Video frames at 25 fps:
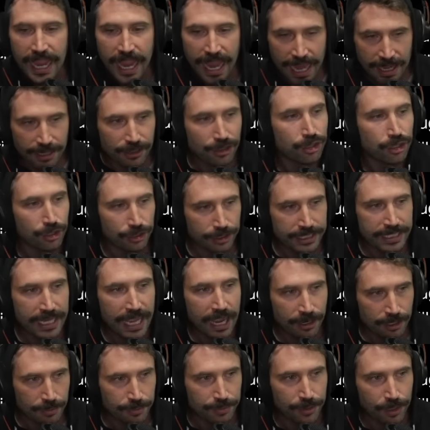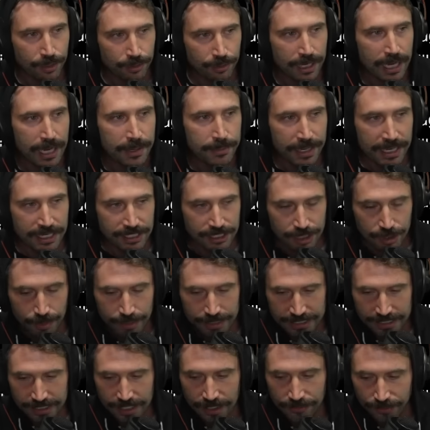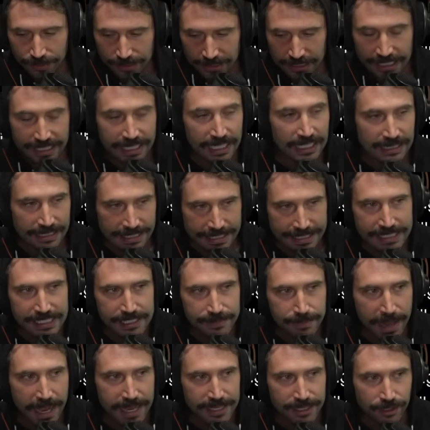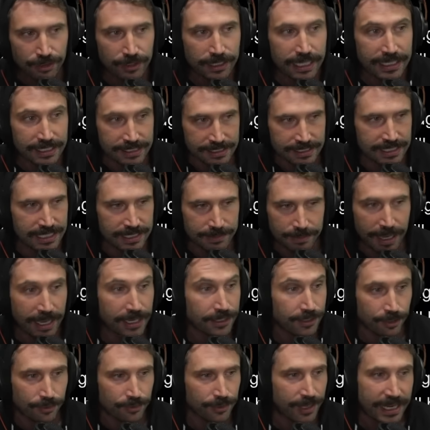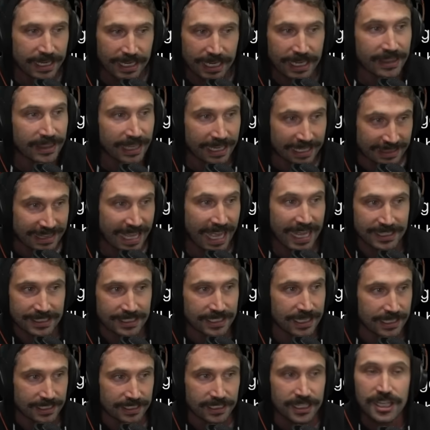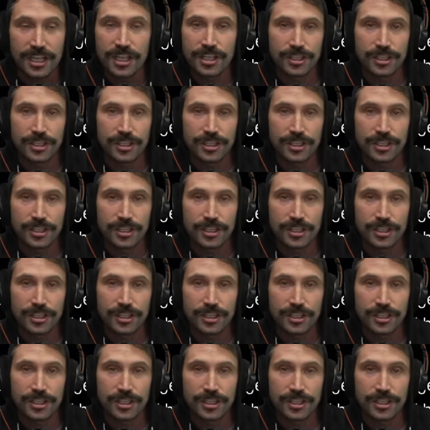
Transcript: and learning how to program and doing stuff with like a Linux manual and a C manual, right? And like that's it.